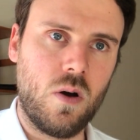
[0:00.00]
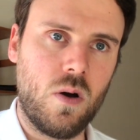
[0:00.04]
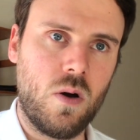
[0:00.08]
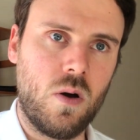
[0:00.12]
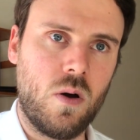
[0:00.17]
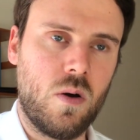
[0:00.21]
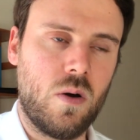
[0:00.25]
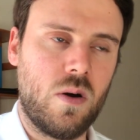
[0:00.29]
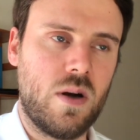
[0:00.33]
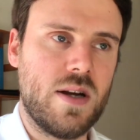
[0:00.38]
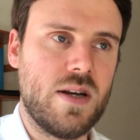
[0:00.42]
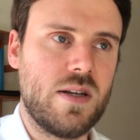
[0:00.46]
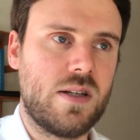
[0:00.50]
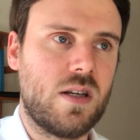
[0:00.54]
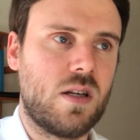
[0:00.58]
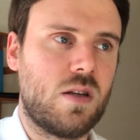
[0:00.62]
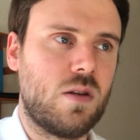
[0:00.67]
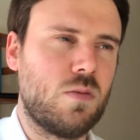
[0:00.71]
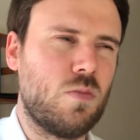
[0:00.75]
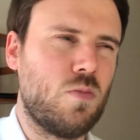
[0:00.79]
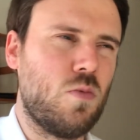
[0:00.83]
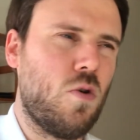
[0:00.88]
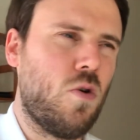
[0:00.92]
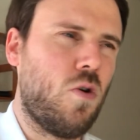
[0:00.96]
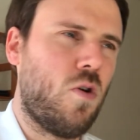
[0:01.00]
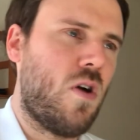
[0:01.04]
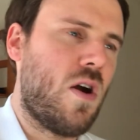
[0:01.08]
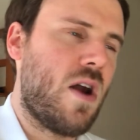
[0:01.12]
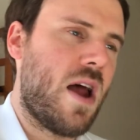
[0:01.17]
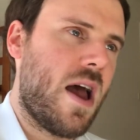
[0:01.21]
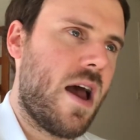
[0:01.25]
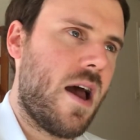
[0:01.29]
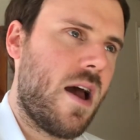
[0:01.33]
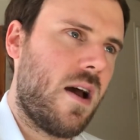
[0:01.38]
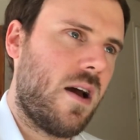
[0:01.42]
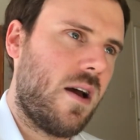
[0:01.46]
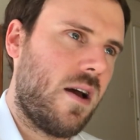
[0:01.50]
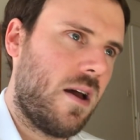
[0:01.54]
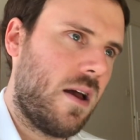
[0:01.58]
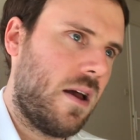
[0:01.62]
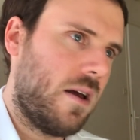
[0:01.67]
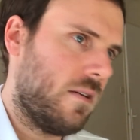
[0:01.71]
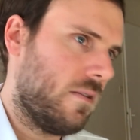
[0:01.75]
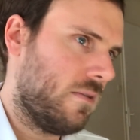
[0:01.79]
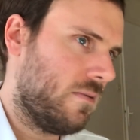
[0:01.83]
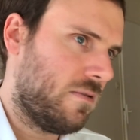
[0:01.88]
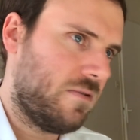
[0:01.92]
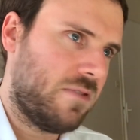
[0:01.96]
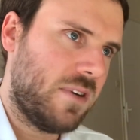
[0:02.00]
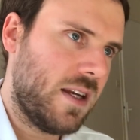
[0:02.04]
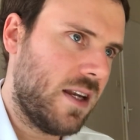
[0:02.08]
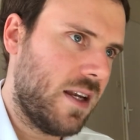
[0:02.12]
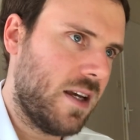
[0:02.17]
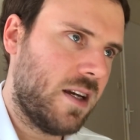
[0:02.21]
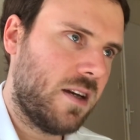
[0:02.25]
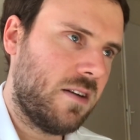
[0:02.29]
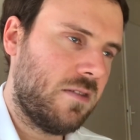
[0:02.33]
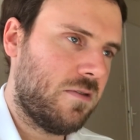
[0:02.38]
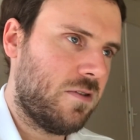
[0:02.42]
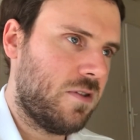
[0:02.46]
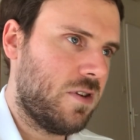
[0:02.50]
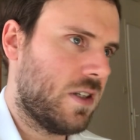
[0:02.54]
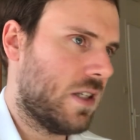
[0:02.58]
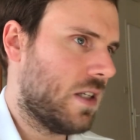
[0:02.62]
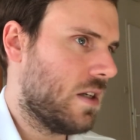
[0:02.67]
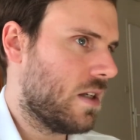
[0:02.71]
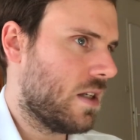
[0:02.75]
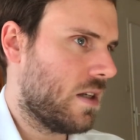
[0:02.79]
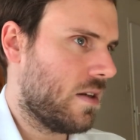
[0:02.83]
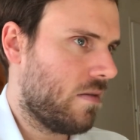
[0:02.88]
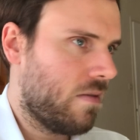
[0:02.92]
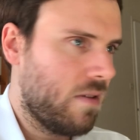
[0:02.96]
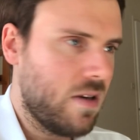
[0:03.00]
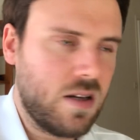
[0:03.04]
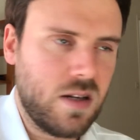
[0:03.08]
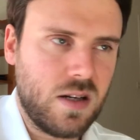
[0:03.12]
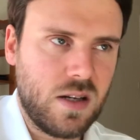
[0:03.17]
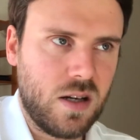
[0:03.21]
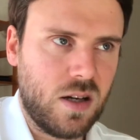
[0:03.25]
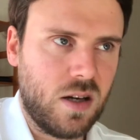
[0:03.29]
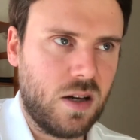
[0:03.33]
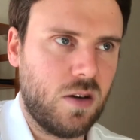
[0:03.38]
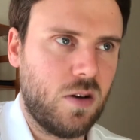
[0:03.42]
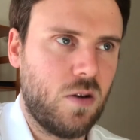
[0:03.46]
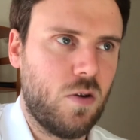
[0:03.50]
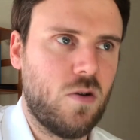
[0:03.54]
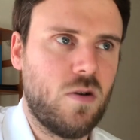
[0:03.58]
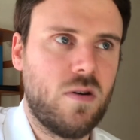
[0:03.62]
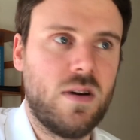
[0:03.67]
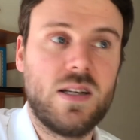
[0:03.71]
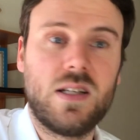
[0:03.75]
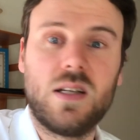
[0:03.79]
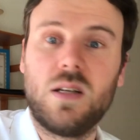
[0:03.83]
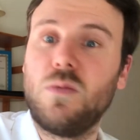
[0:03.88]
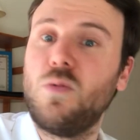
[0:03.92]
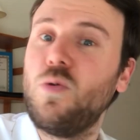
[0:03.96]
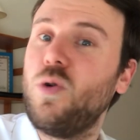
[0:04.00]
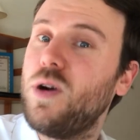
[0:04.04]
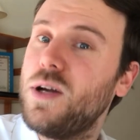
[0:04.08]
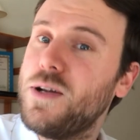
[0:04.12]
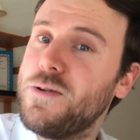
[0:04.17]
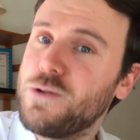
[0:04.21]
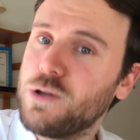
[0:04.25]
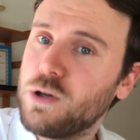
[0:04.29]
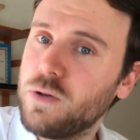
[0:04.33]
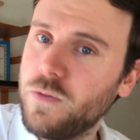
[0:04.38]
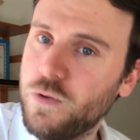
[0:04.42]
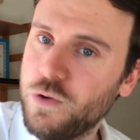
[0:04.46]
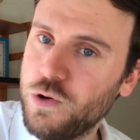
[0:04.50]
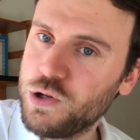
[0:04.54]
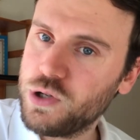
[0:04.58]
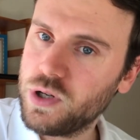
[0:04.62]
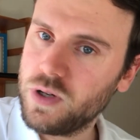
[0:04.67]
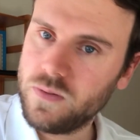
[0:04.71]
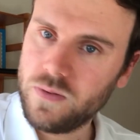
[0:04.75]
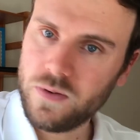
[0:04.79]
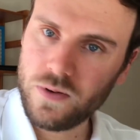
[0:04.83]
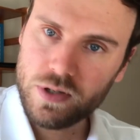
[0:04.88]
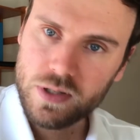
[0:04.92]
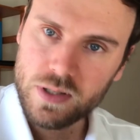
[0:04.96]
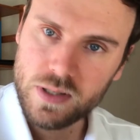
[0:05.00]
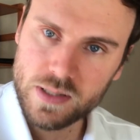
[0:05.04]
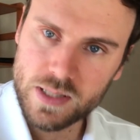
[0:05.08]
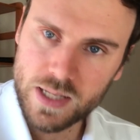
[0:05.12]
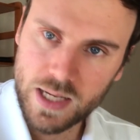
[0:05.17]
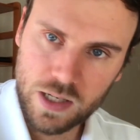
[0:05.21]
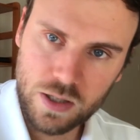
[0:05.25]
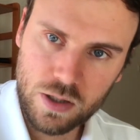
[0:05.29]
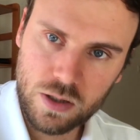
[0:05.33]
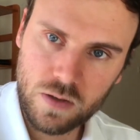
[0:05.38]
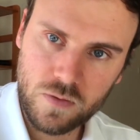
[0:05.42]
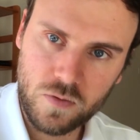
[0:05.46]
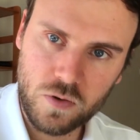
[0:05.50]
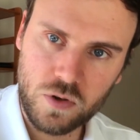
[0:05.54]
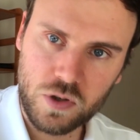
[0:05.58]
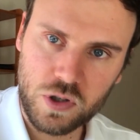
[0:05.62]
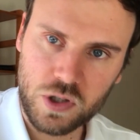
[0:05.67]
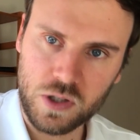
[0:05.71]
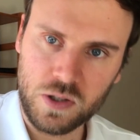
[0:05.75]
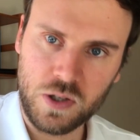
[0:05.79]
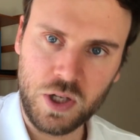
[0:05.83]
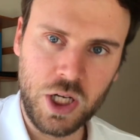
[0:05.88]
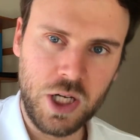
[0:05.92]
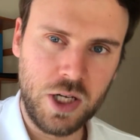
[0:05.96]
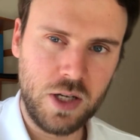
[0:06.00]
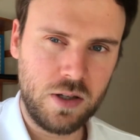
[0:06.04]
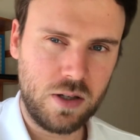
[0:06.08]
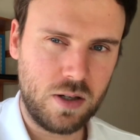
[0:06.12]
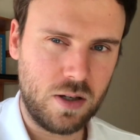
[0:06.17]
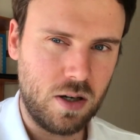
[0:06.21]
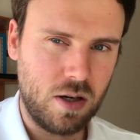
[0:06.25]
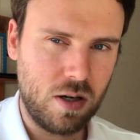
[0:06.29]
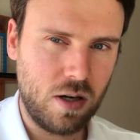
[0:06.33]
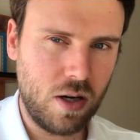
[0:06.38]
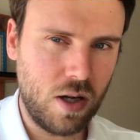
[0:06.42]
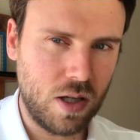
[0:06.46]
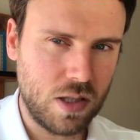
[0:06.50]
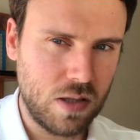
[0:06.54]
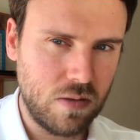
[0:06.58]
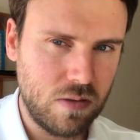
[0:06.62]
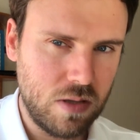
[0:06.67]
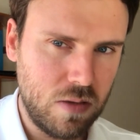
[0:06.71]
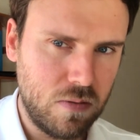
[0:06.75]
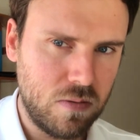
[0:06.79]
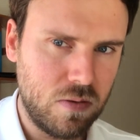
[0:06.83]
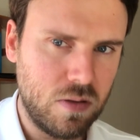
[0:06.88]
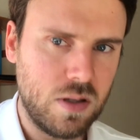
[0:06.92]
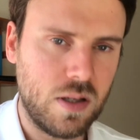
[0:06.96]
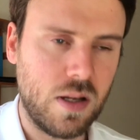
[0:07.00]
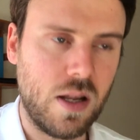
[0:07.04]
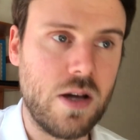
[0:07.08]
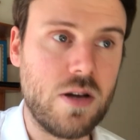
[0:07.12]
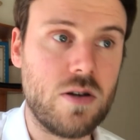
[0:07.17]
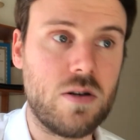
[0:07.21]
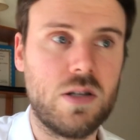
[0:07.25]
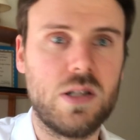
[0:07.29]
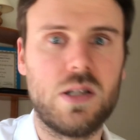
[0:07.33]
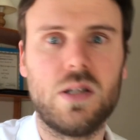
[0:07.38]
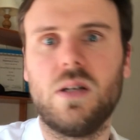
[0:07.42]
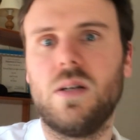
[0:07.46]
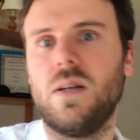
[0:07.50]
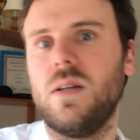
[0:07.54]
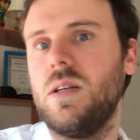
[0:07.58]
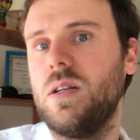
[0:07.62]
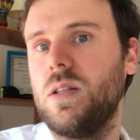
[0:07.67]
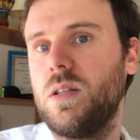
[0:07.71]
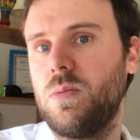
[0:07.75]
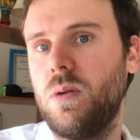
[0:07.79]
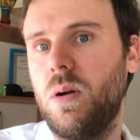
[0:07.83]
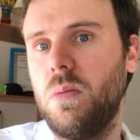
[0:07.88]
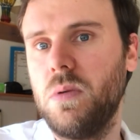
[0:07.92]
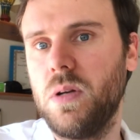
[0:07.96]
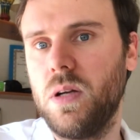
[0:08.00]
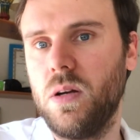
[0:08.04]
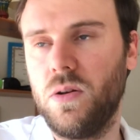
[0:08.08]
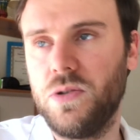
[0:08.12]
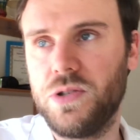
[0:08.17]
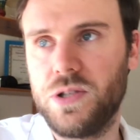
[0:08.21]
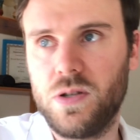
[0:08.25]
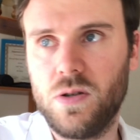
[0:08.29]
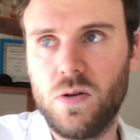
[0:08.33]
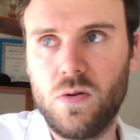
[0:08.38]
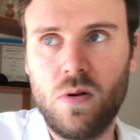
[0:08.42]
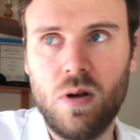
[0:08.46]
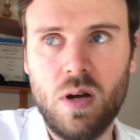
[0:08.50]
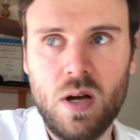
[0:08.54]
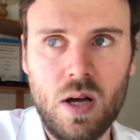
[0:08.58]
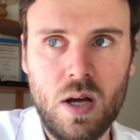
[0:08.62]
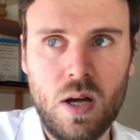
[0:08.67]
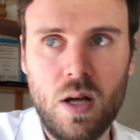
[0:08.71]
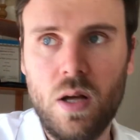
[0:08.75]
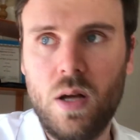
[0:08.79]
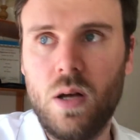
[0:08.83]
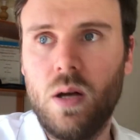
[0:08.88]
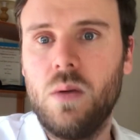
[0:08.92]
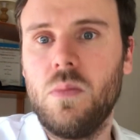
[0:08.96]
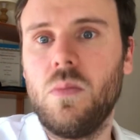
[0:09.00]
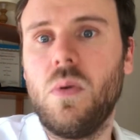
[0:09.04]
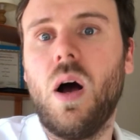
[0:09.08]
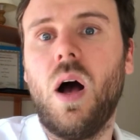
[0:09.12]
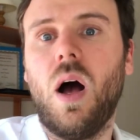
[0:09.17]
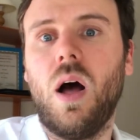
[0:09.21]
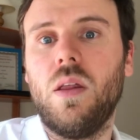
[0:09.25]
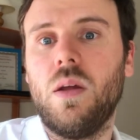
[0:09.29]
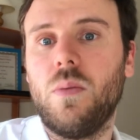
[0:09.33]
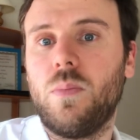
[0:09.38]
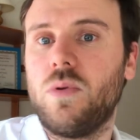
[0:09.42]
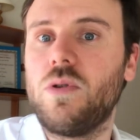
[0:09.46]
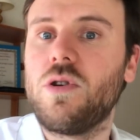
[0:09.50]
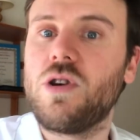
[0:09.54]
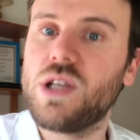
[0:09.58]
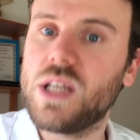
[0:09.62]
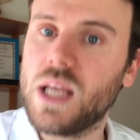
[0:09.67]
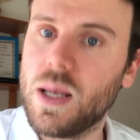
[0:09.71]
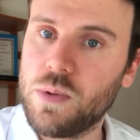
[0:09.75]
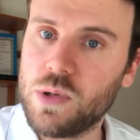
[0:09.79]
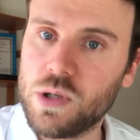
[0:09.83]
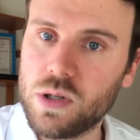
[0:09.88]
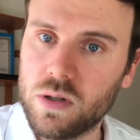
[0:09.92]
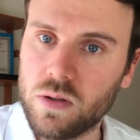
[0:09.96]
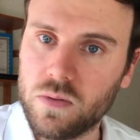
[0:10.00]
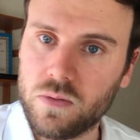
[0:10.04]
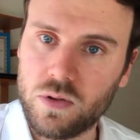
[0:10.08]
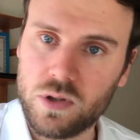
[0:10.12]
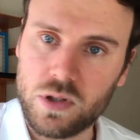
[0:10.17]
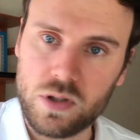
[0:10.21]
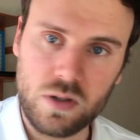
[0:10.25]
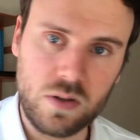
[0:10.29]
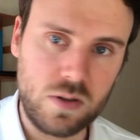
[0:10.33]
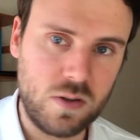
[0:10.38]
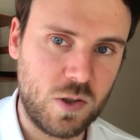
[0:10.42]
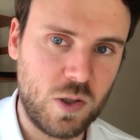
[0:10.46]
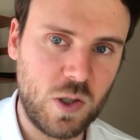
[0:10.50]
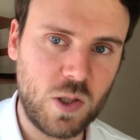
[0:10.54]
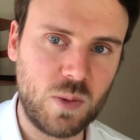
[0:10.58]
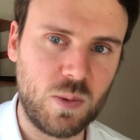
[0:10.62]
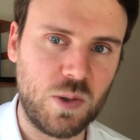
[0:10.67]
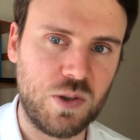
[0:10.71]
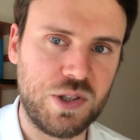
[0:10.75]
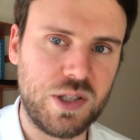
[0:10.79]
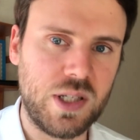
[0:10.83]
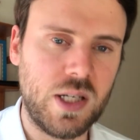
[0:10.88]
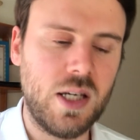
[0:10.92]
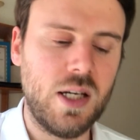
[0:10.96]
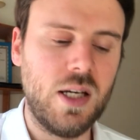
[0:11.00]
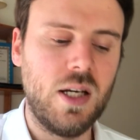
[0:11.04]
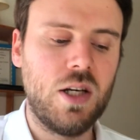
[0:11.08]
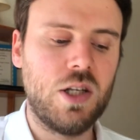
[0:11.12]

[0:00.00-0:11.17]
Or is it more feeling versus thinking? Or is it more introversion versus extroversion? There are lots of different layers here, and there's probably also uh, the perception versus judgment.